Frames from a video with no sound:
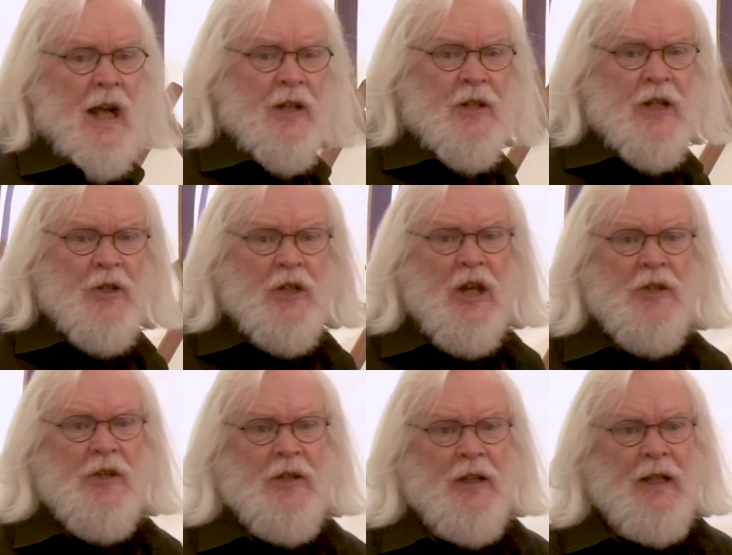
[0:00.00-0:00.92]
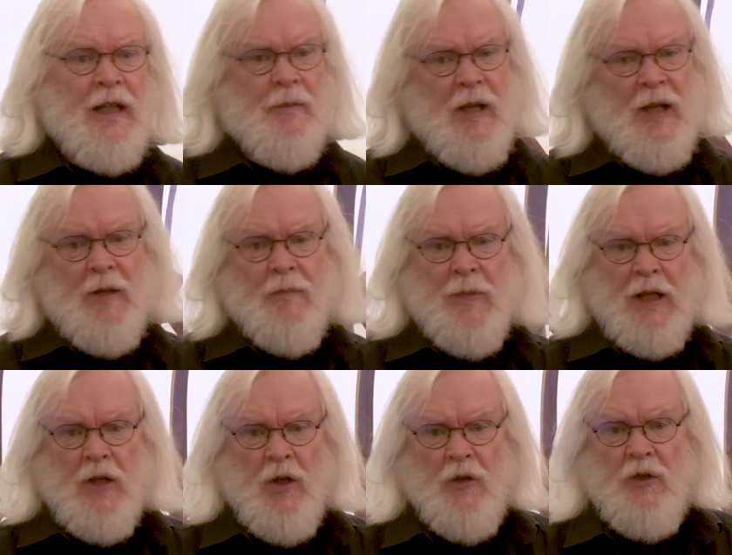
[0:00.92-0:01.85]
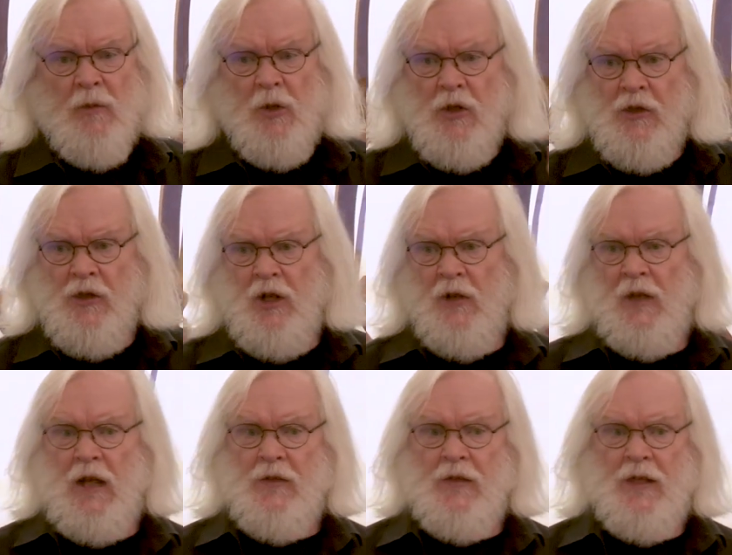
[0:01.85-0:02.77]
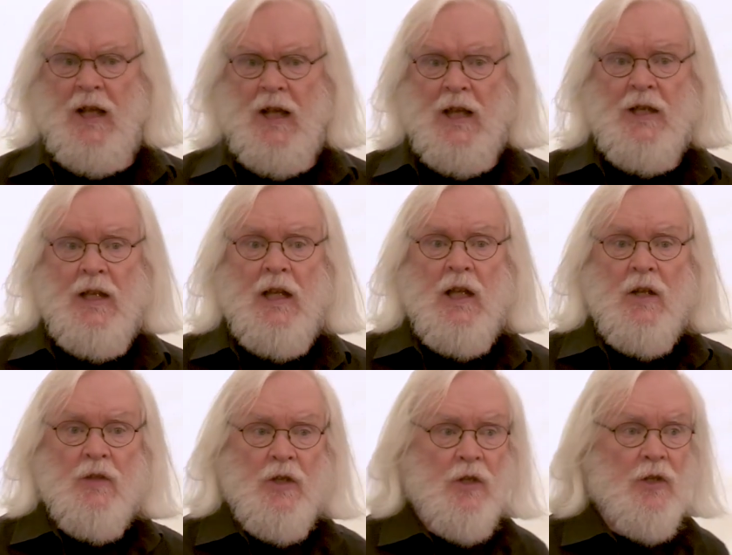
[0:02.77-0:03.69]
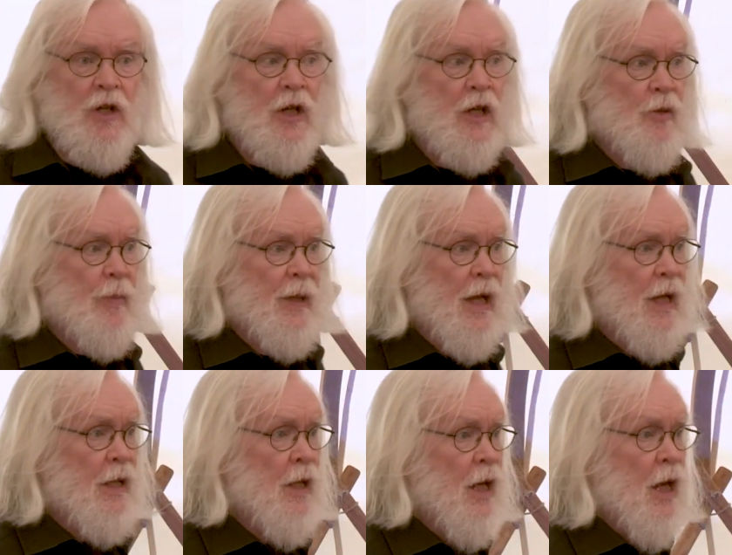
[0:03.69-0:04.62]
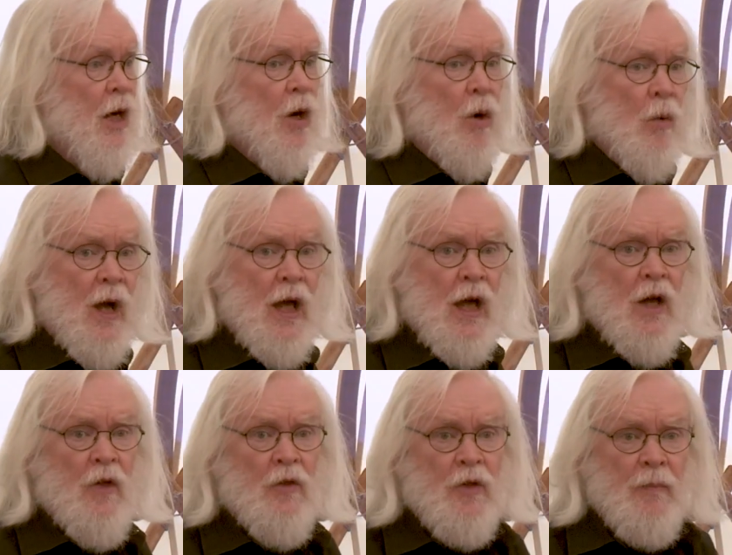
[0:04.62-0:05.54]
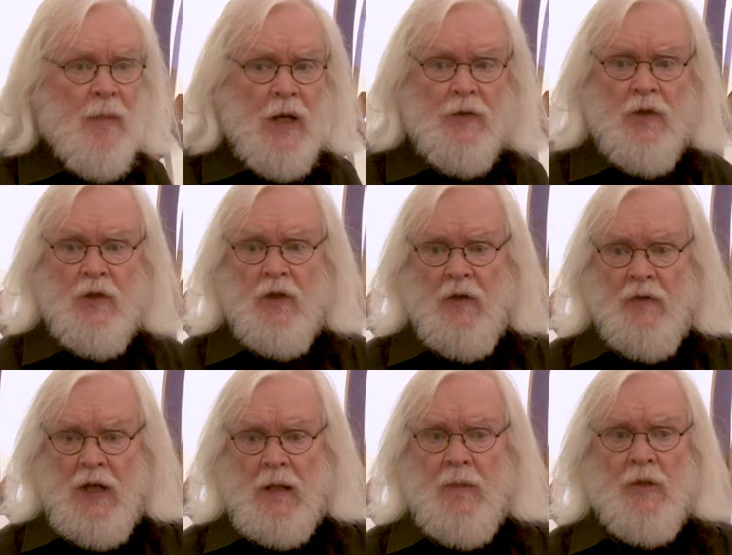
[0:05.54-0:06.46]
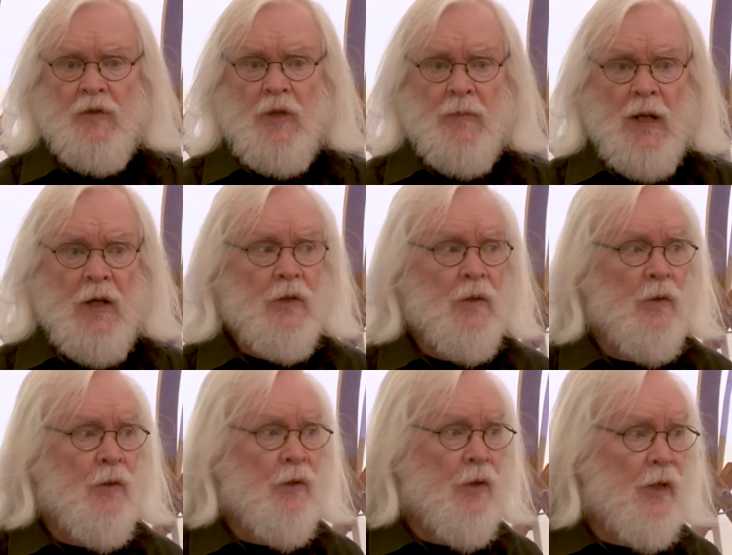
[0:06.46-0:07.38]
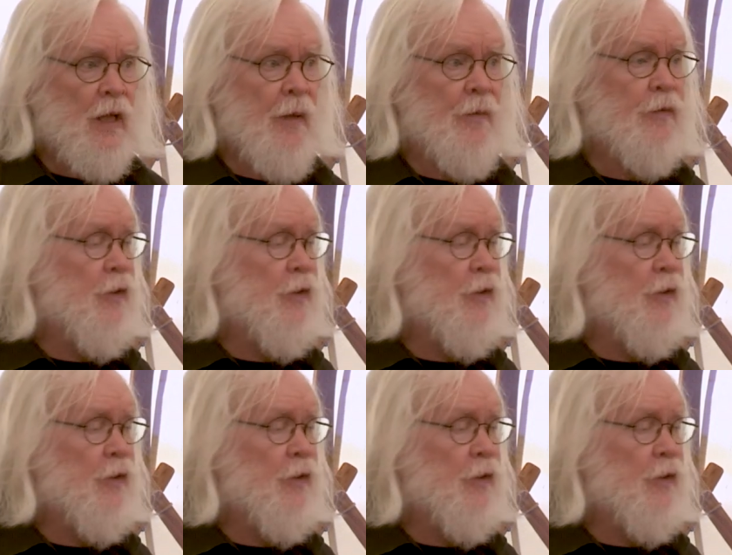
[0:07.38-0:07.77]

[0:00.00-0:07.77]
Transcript: I actually cheated a little bit, because what you see on that slide does not explain where the masses of elementary particles come